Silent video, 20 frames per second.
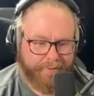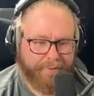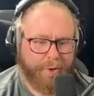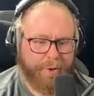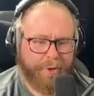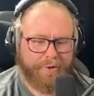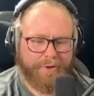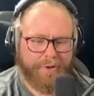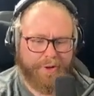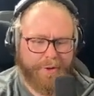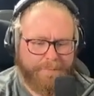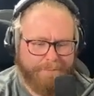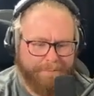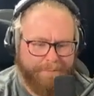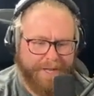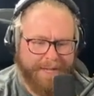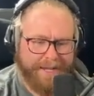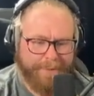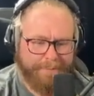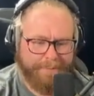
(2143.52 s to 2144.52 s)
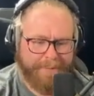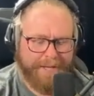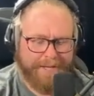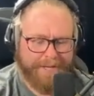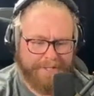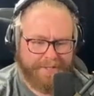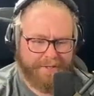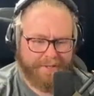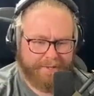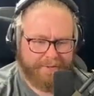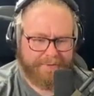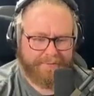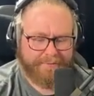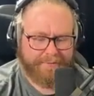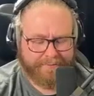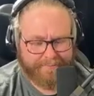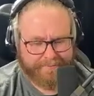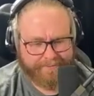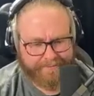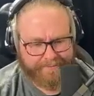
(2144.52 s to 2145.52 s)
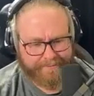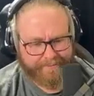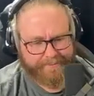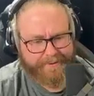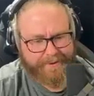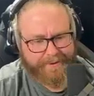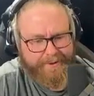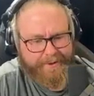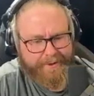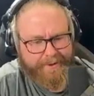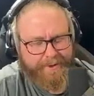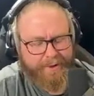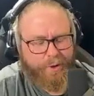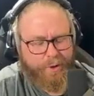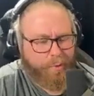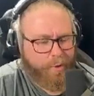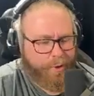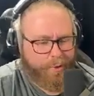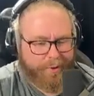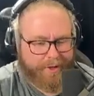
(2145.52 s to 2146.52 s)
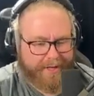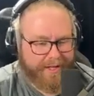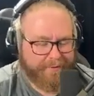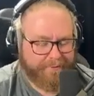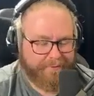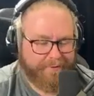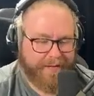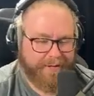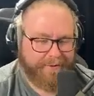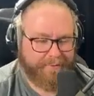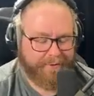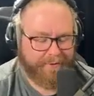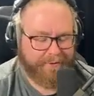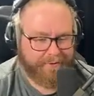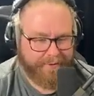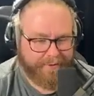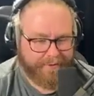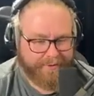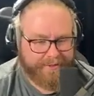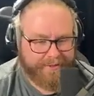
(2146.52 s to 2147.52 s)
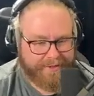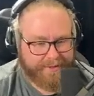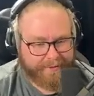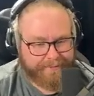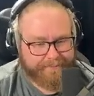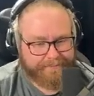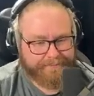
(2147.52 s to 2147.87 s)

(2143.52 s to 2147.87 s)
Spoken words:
Focus on the big picture. You won't get fast results.